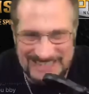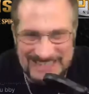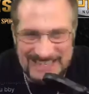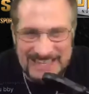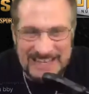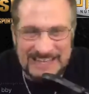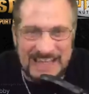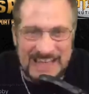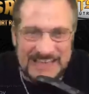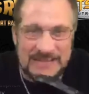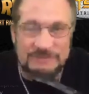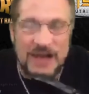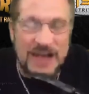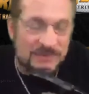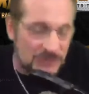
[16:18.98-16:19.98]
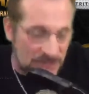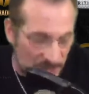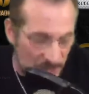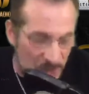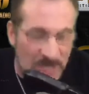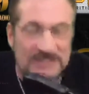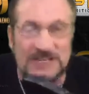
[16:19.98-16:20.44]
Like, if I really
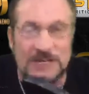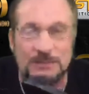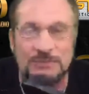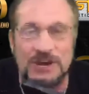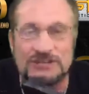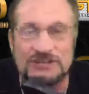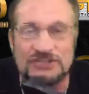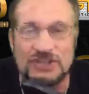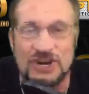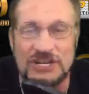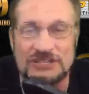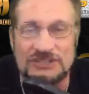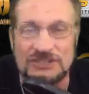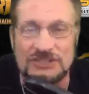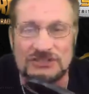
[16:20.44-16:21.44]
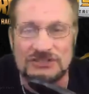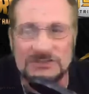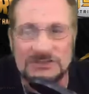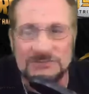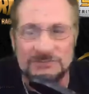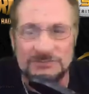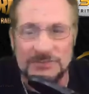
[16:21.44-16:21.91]
wanted to press charges,
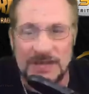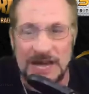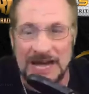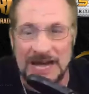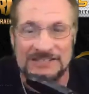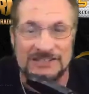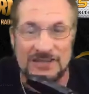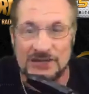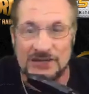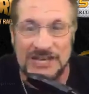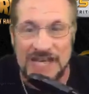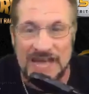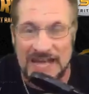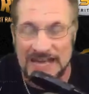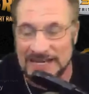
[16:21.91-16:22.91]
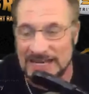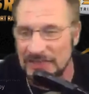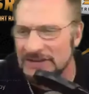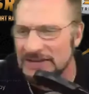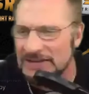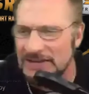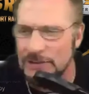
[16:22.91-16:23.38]
I still can. I think I
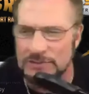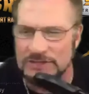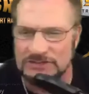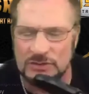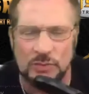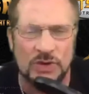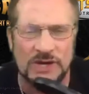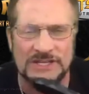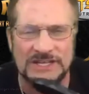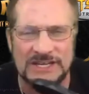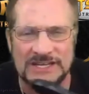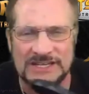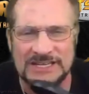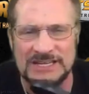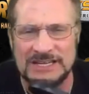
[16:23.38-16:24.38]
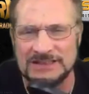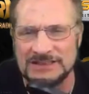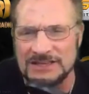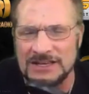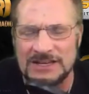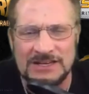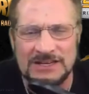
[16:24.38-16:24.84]
got, what is it, 1 year, Keith,
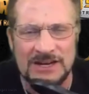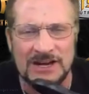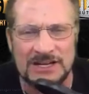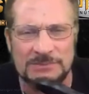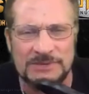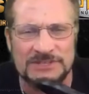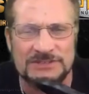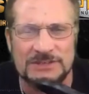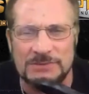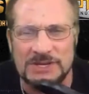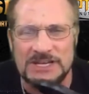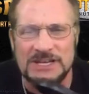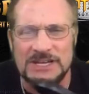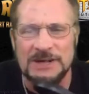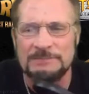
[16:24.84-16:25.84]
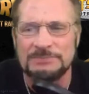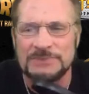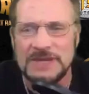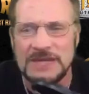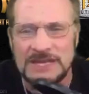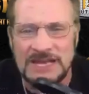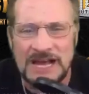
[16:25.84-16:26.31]
on a
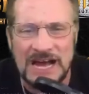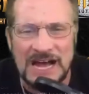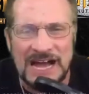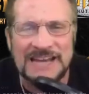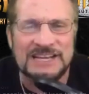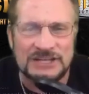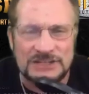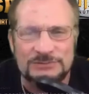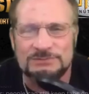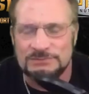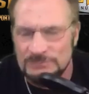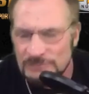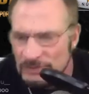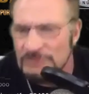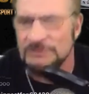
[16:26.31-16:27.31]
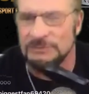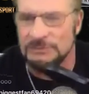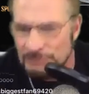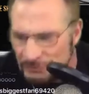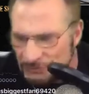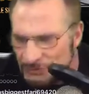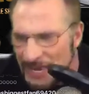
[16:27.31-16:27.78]
misdemeanor? I could
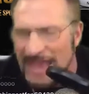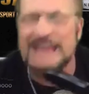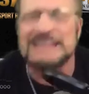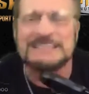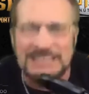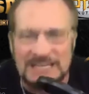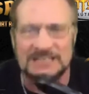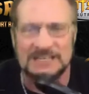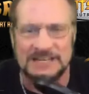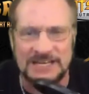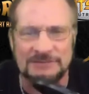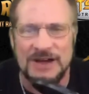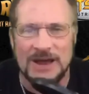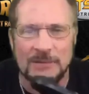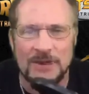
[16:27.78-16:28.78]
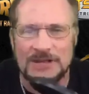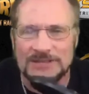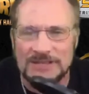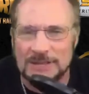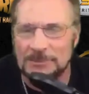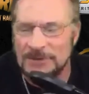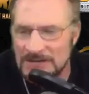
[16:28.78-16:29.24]
technically, if I wanted to
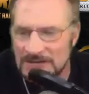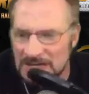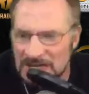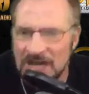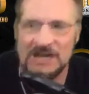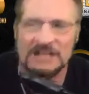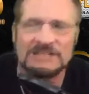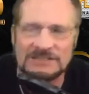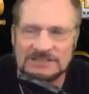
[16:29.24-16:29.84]
be a cunt,